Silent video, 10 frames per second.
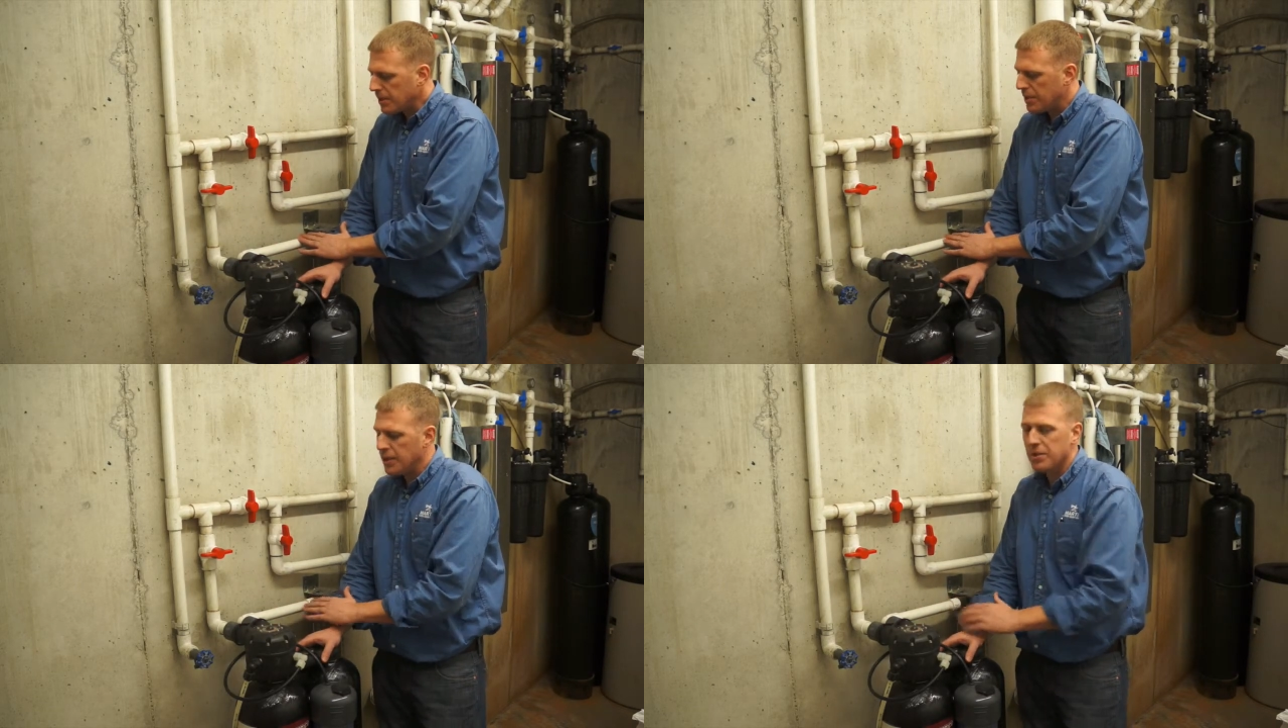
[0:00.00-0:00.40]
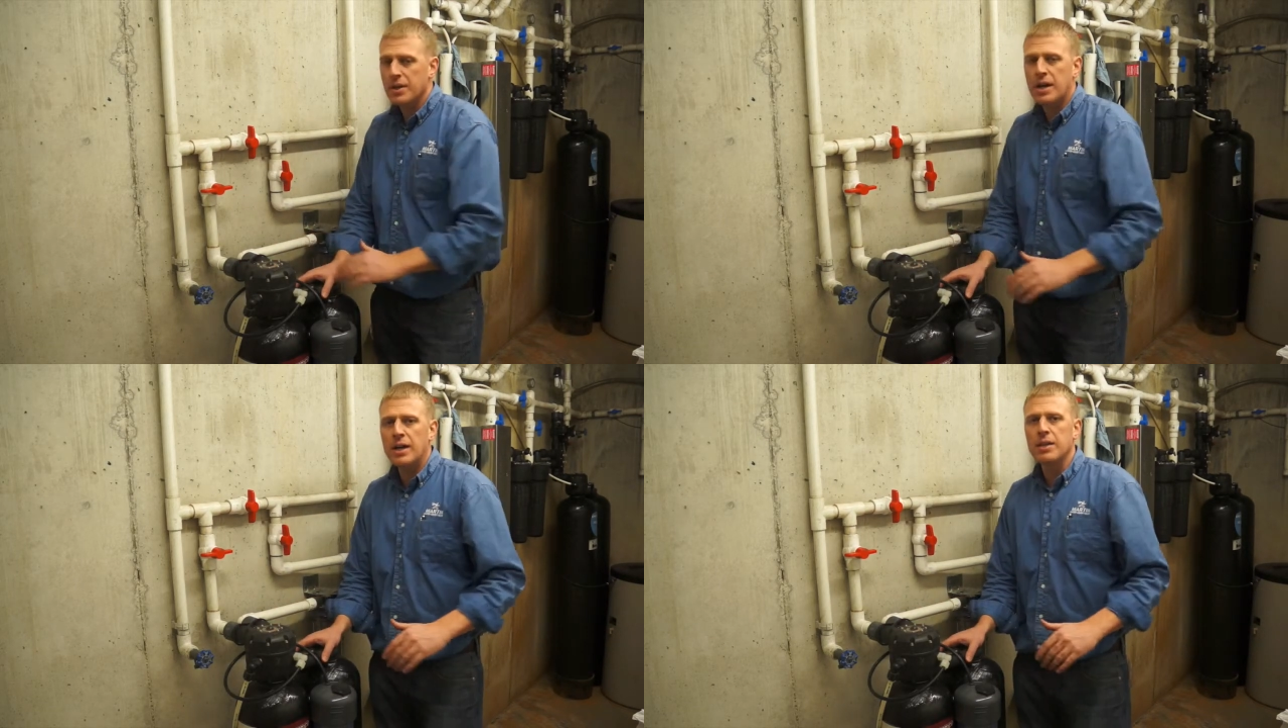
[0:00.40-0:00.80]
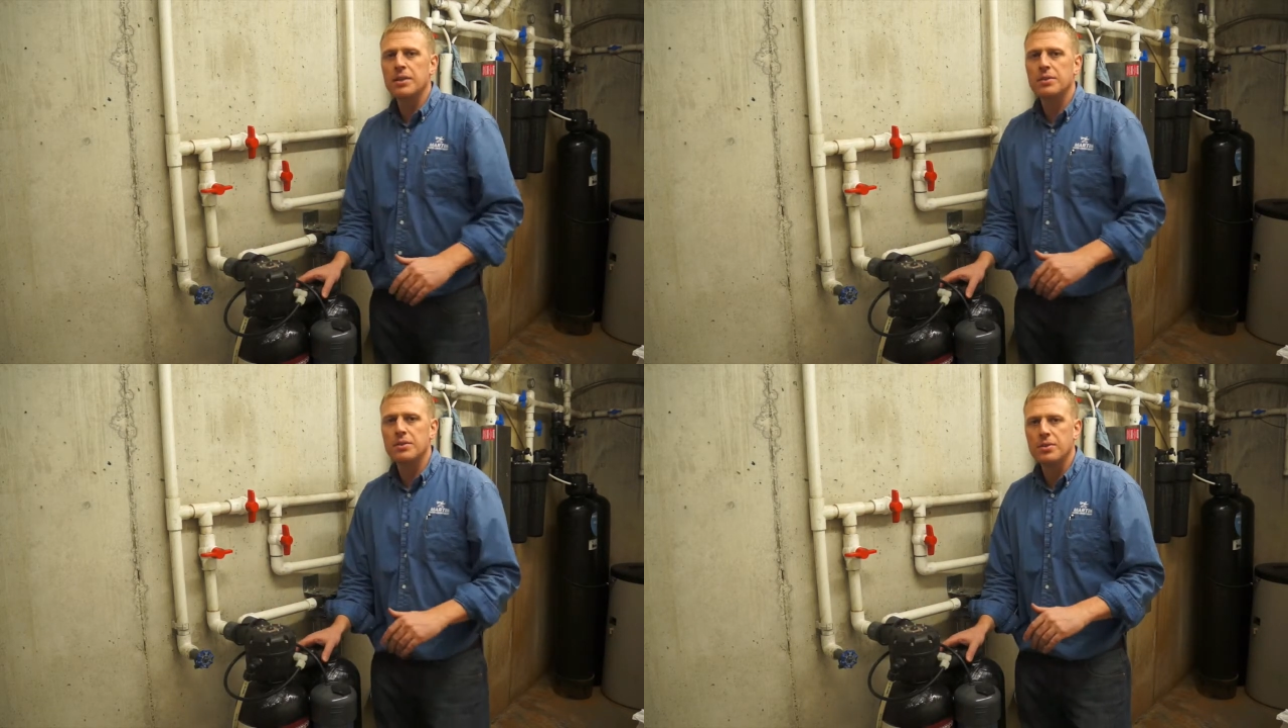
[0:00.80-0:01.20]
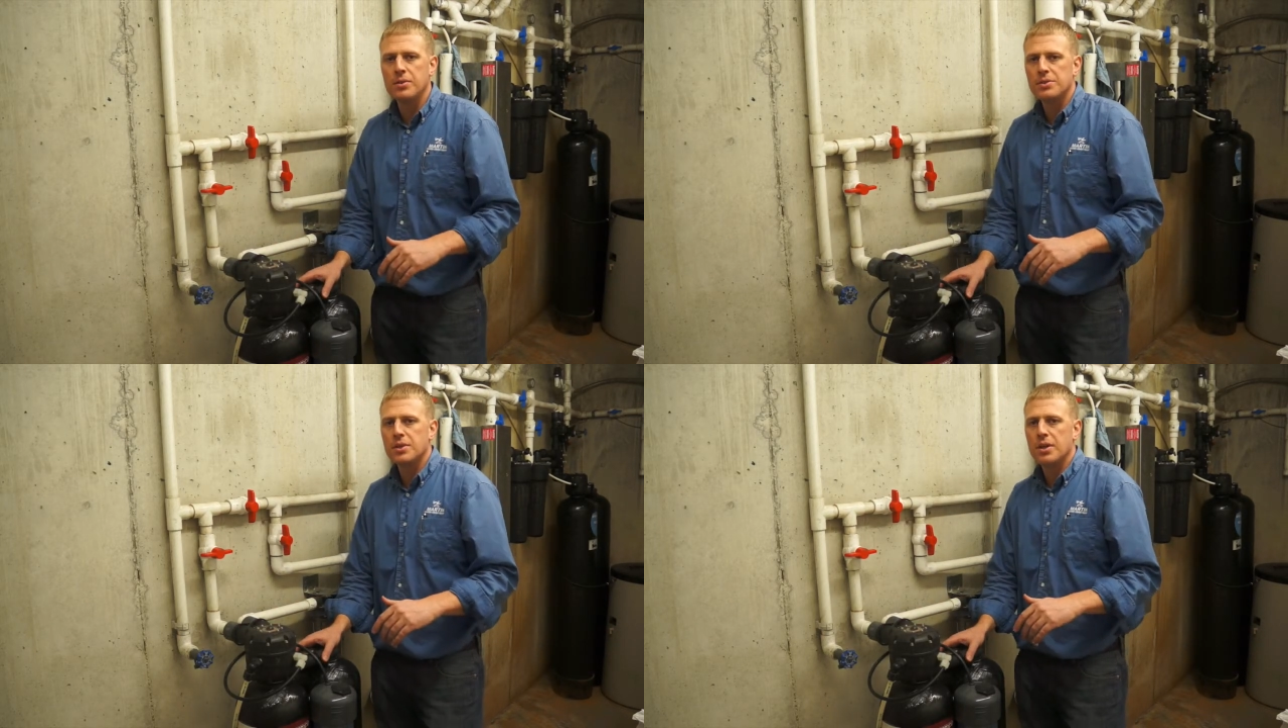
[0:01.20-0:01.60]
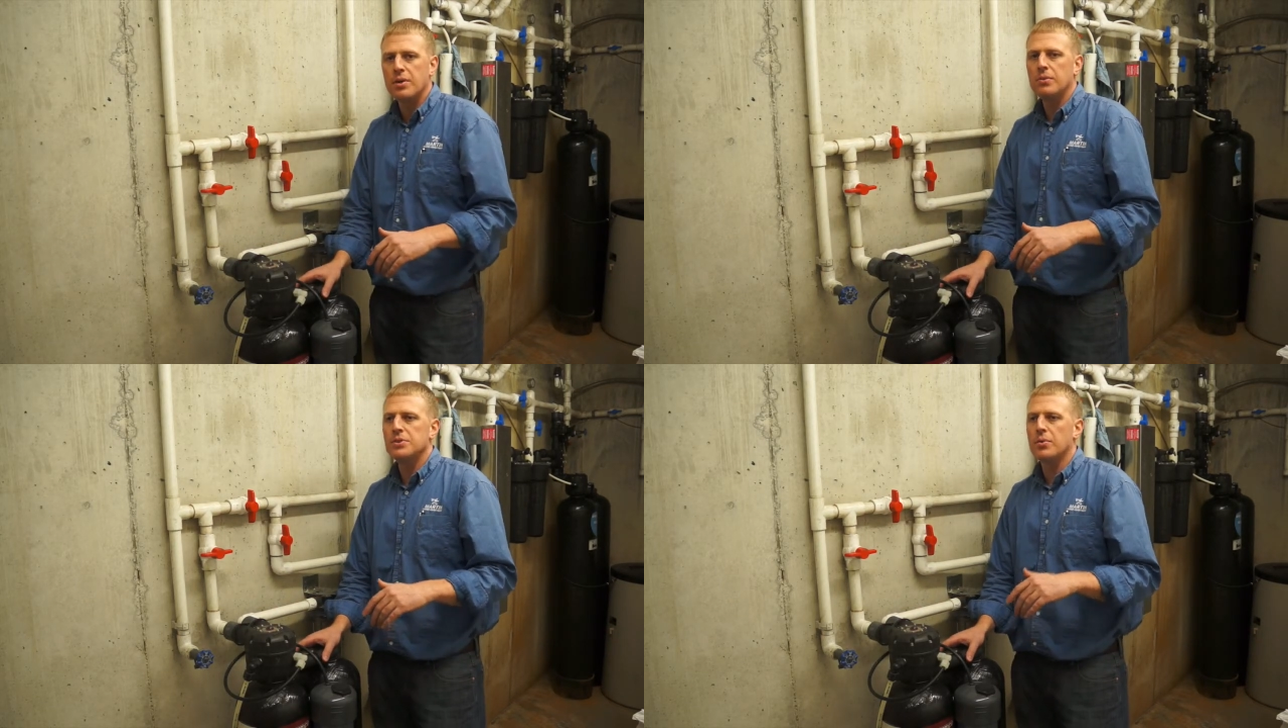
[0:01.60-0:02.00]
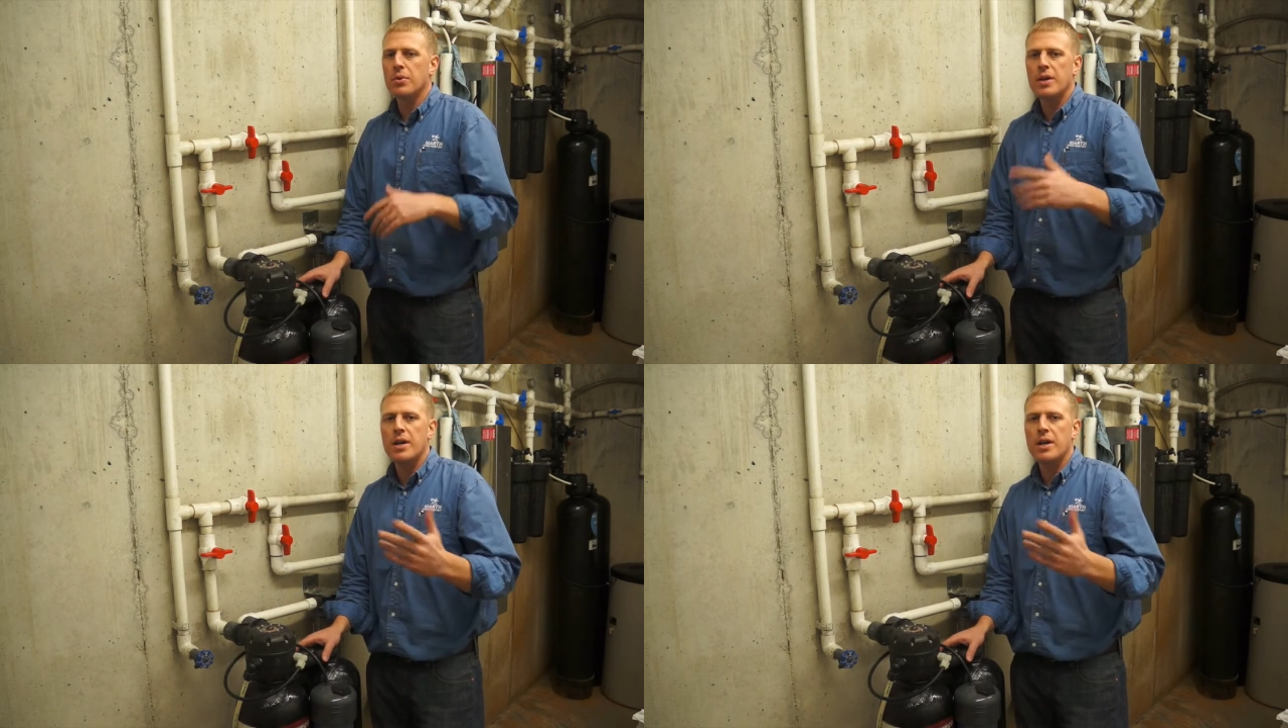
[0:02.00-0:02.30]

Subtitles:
Another thing I like to do is to go somewhere in the